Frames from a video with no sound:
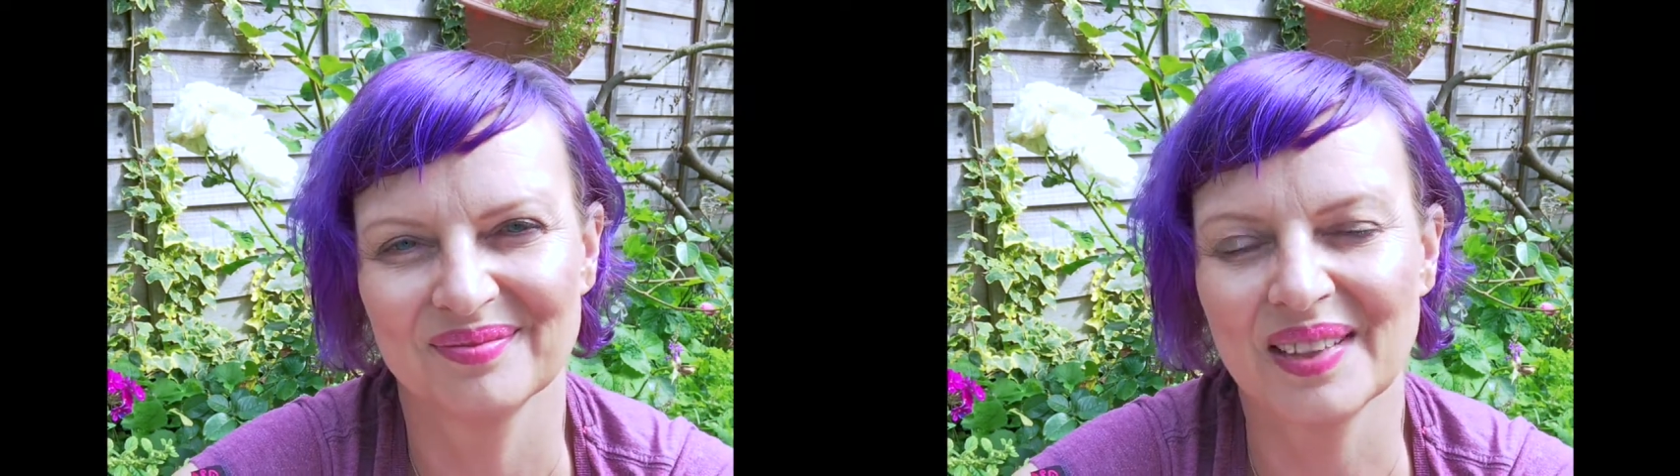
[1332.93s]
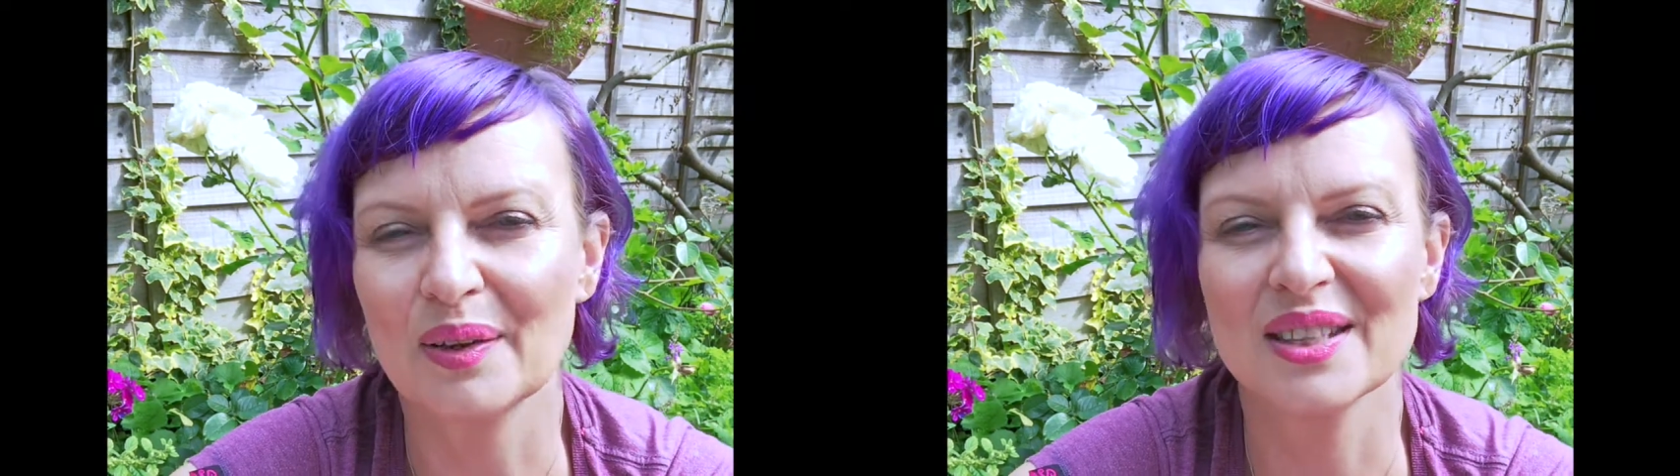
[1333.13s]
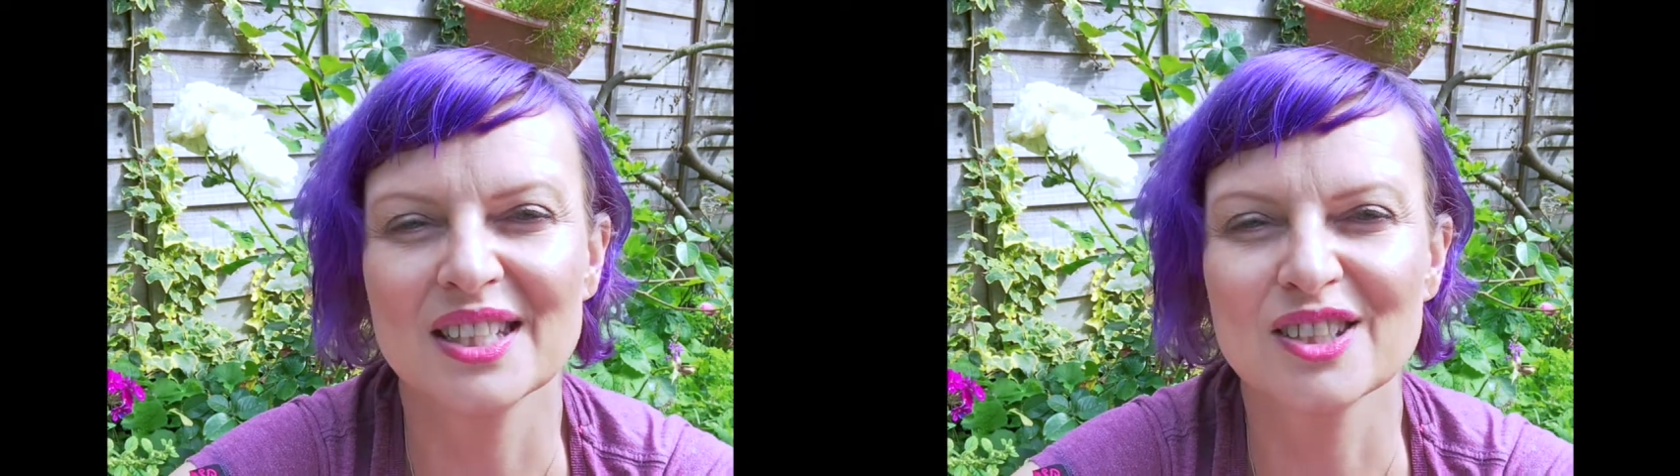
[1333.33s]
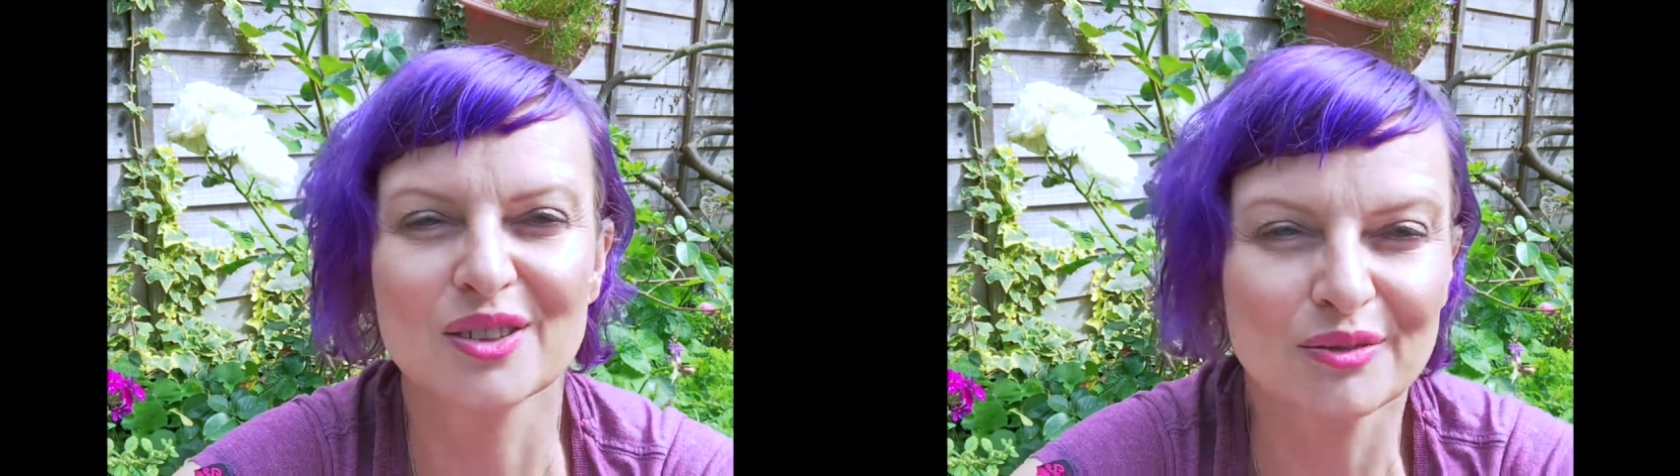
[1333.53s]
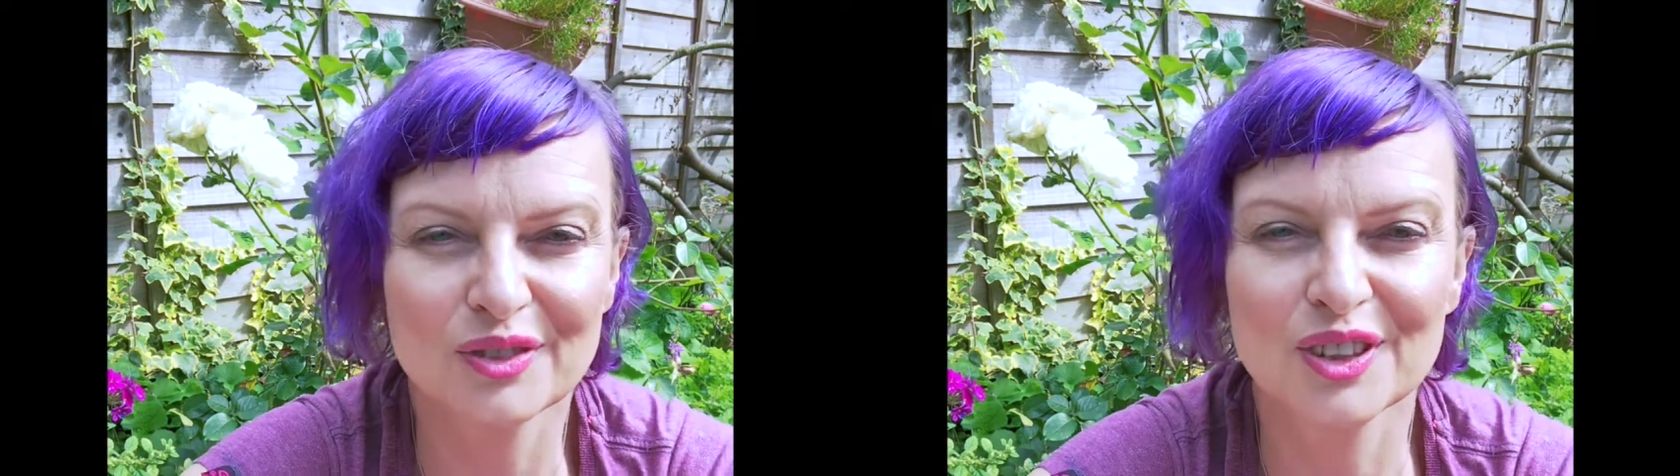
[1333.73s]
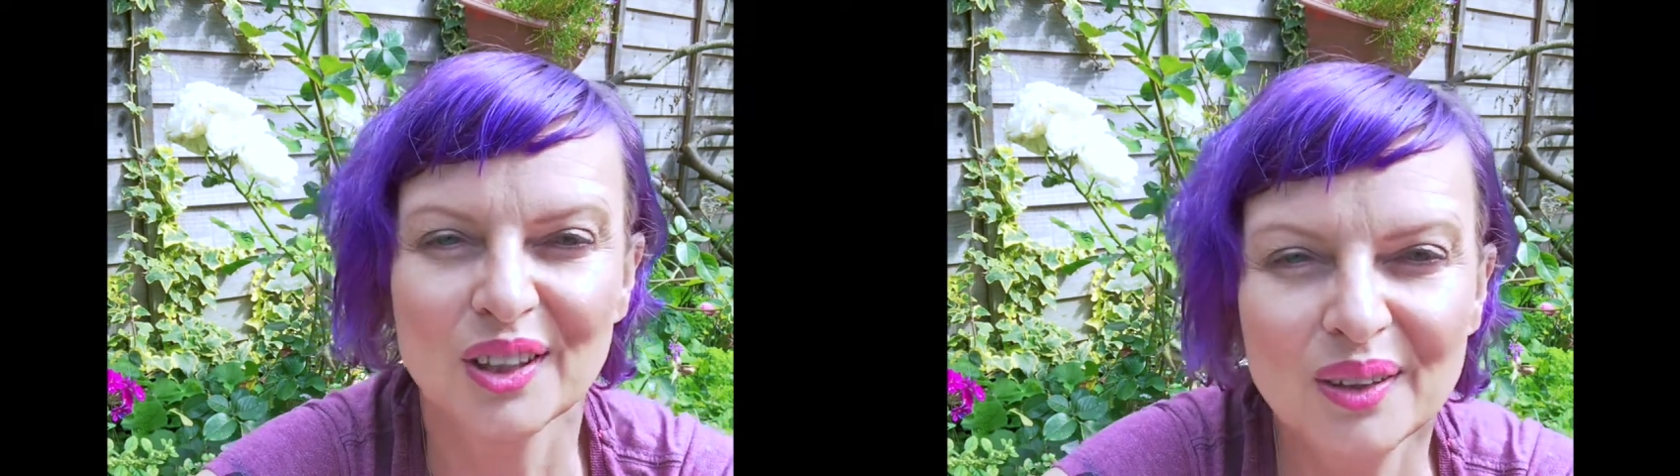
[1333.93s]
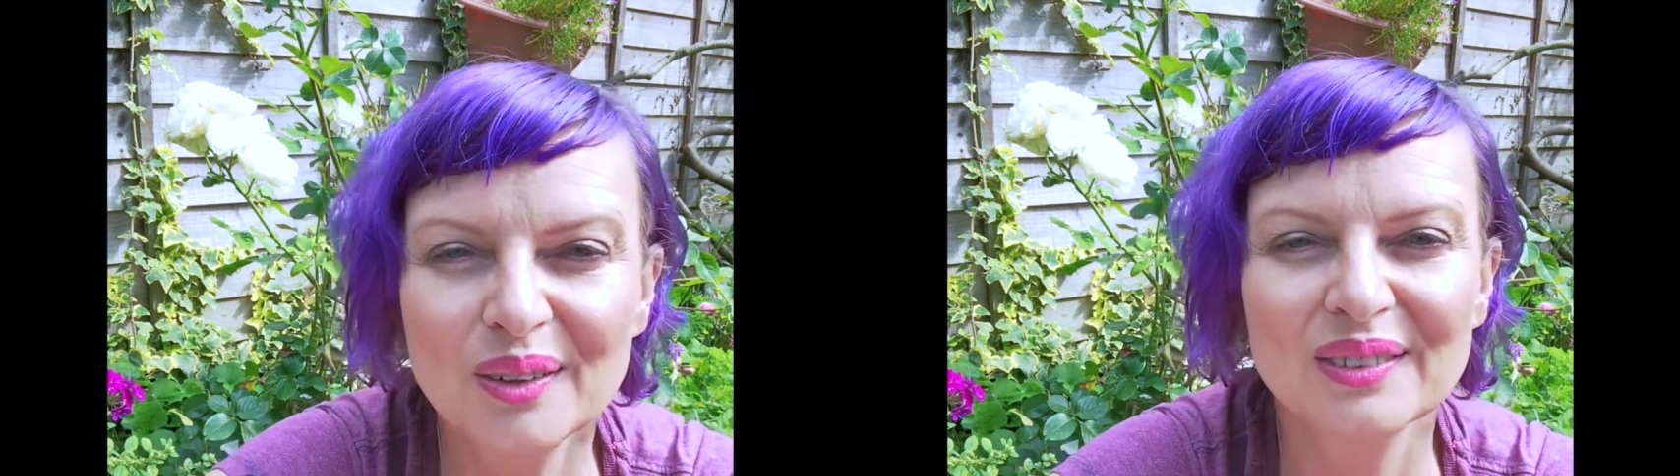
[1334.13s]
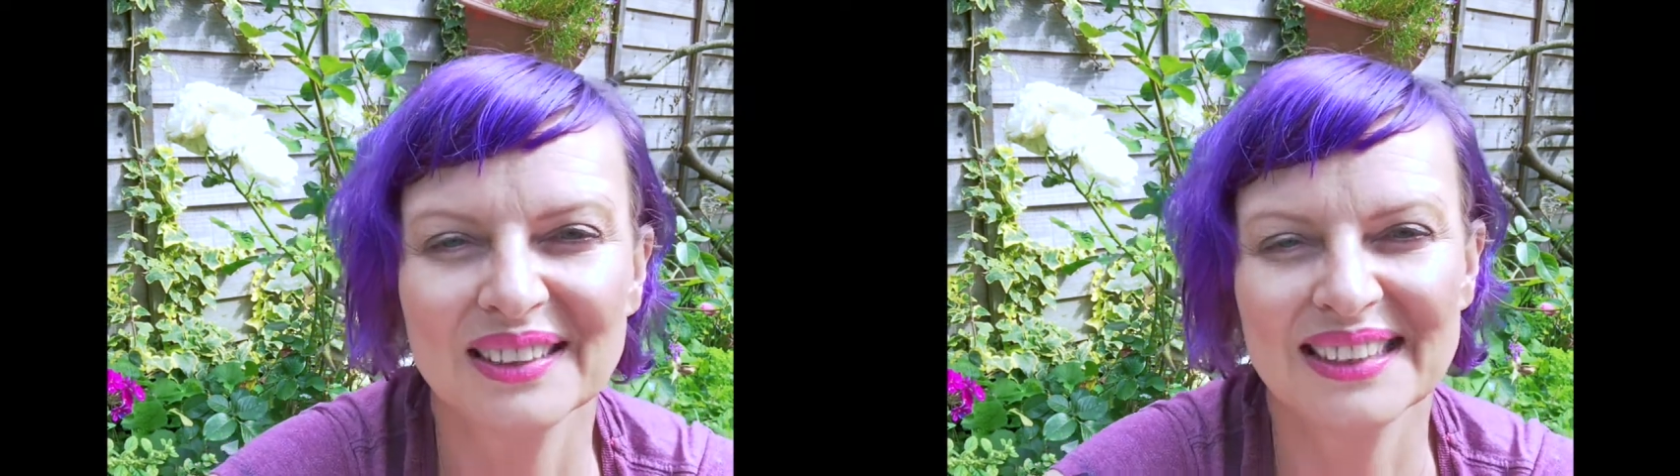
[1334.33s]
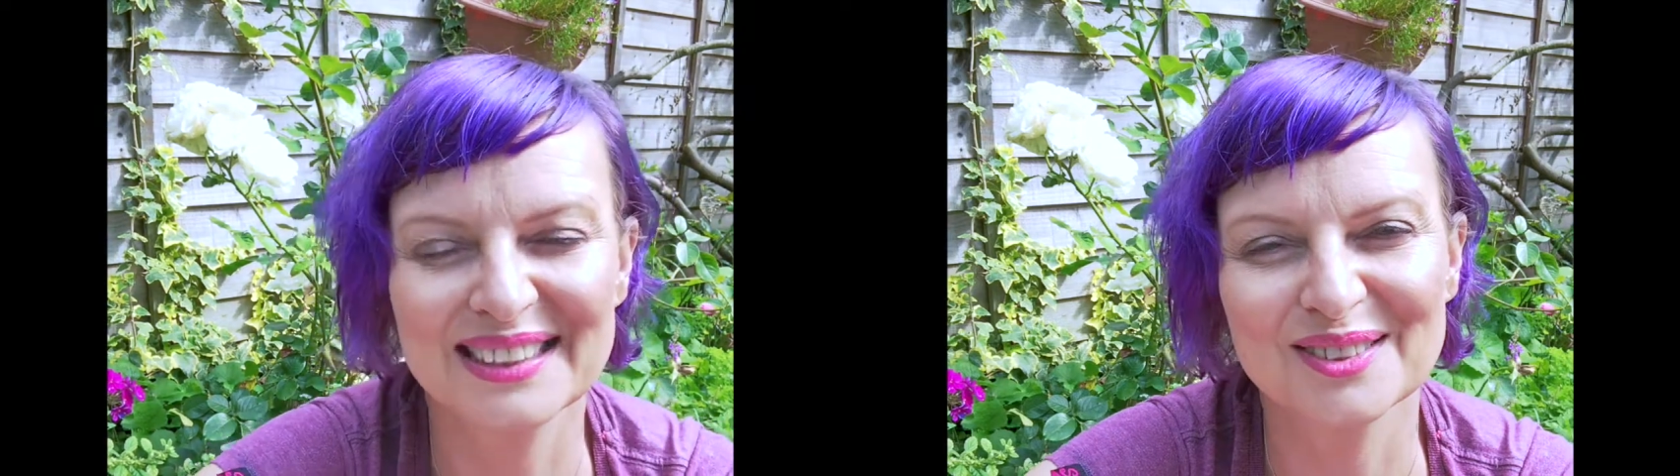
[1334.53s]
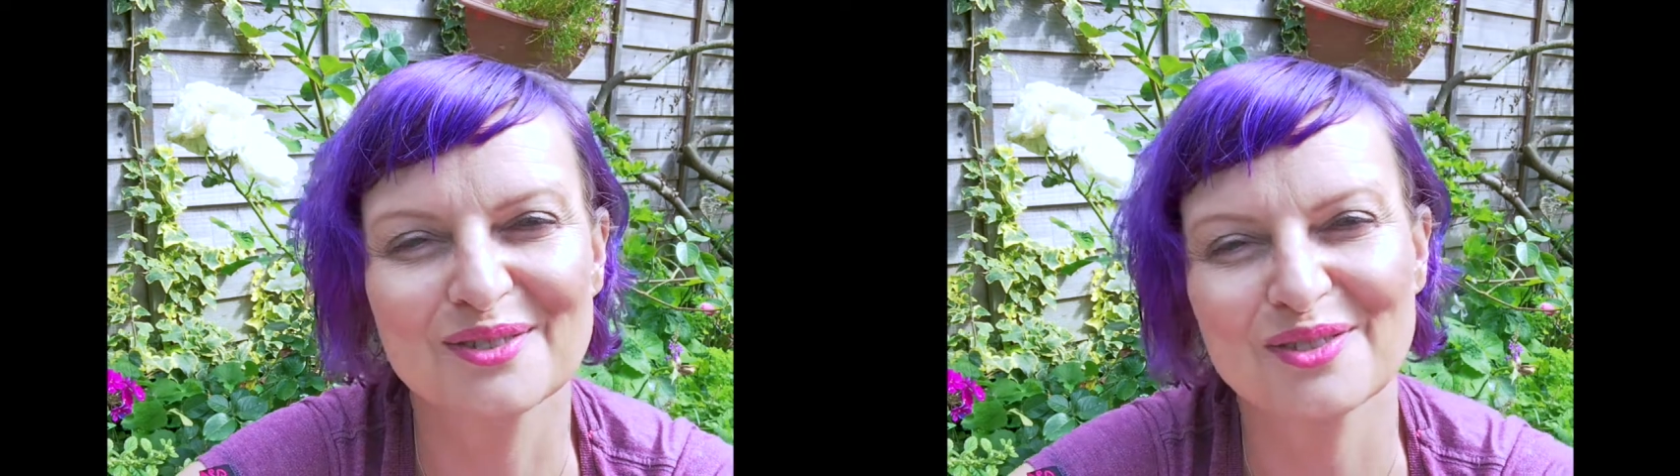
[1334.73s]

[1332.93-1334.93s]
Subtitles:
Now this is good for you and it's good